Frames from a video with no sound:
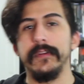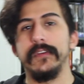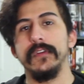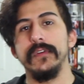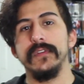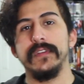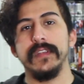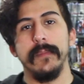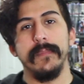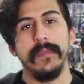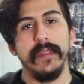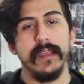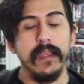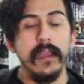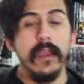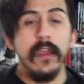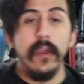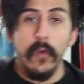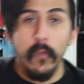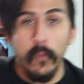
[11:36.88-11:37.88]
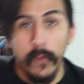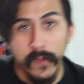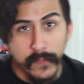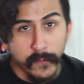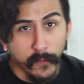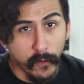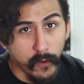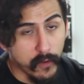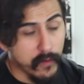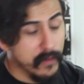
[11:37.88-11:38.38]
to do something with
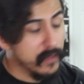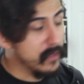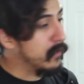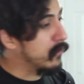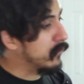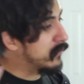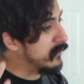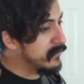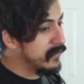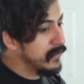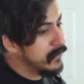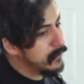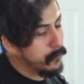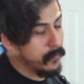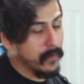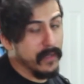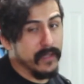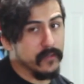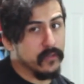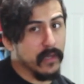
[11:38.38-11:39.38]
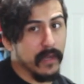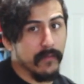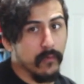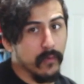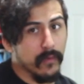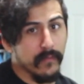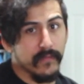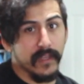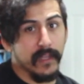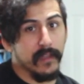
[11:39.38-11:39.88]
her, you know, because he could probably travel
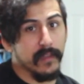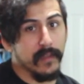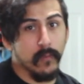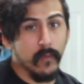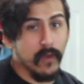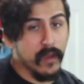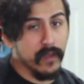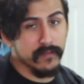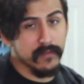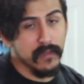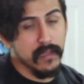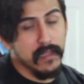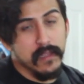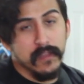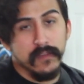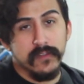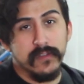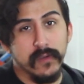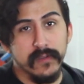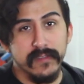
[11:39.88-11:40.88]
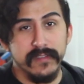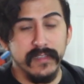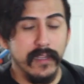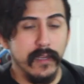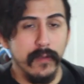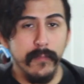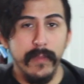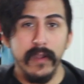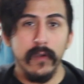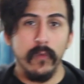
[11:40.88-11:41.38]
wherever the hell he wants, so it's not
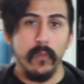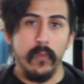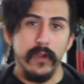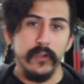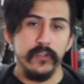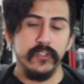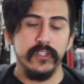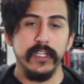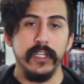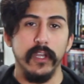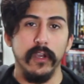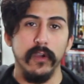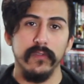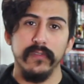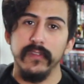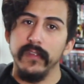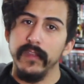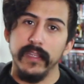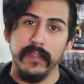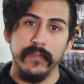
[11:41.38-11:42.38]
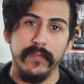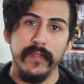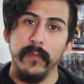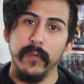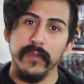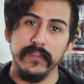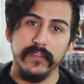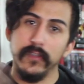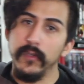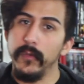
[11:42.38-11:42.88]
gonna matter where she goes. If he
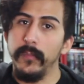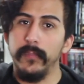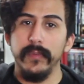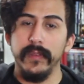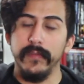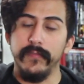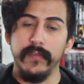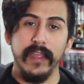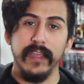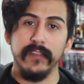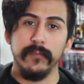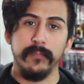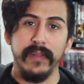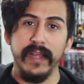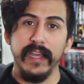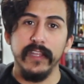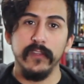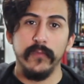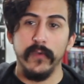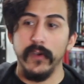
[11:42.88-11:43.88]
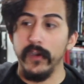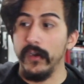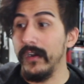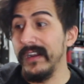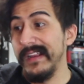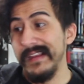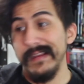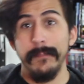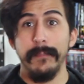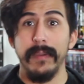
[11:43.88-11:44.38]
has plans for
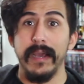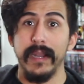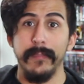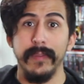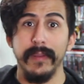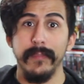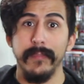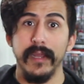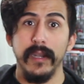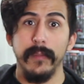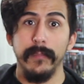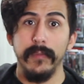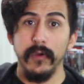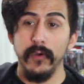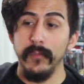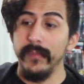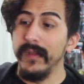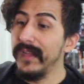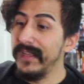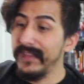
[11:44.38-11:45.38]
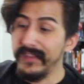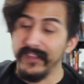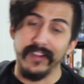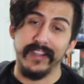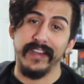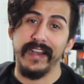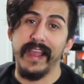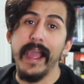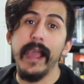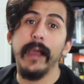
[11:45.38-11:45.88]
her, bada bing, bada boom, they're
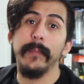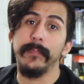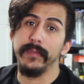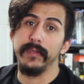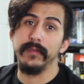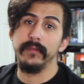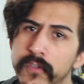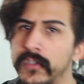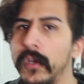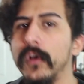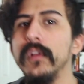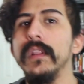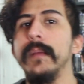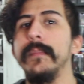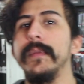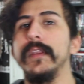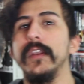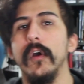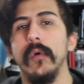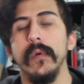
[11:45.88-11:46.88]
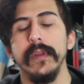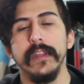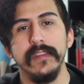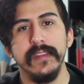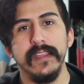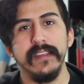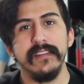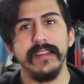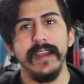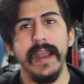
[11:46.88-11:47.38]
gonna happen. So let me know what you
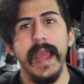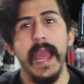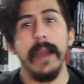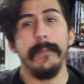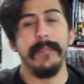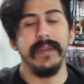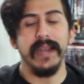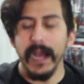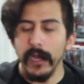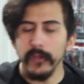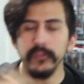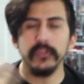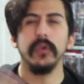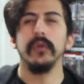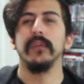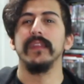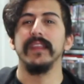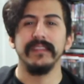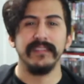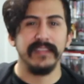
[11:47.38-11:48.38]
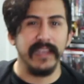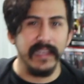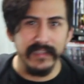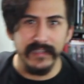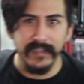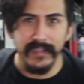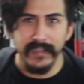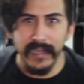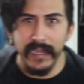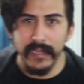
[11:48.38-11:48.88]
think's gonna happen. I'll throw this
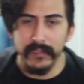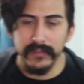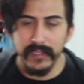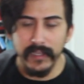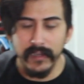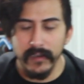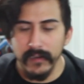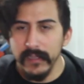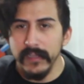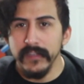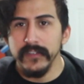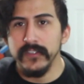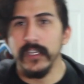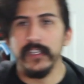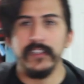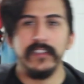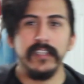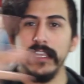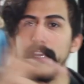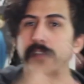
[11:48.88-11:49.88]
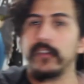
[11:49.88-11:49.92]
idea out there just to